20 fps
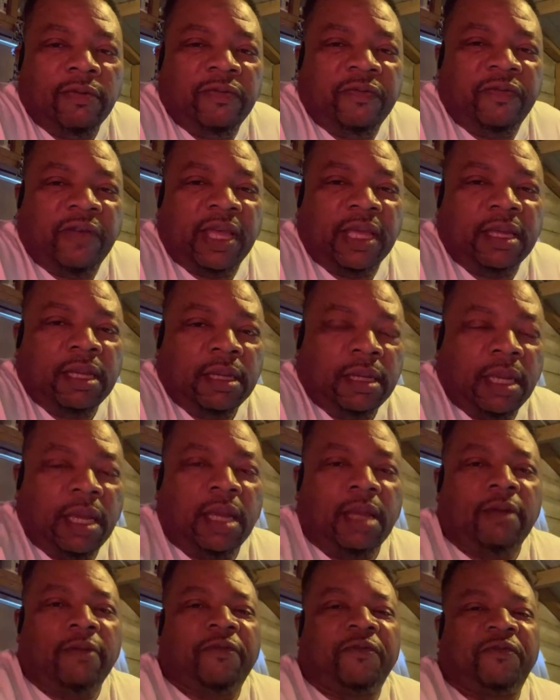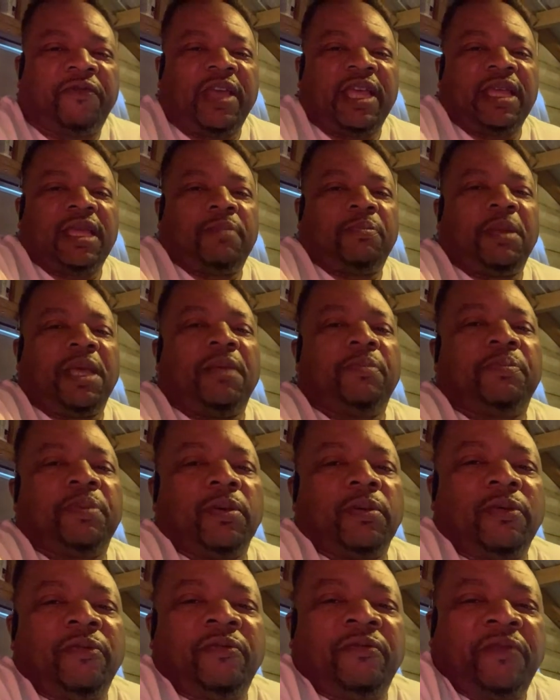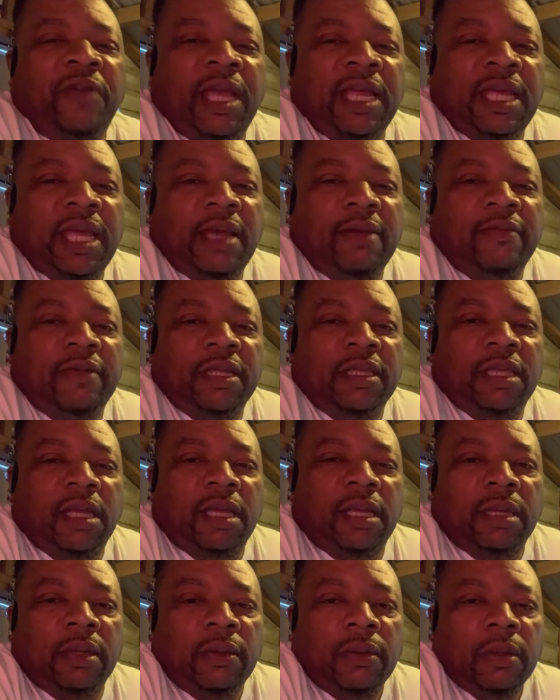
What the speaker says: Fake people, fake everything.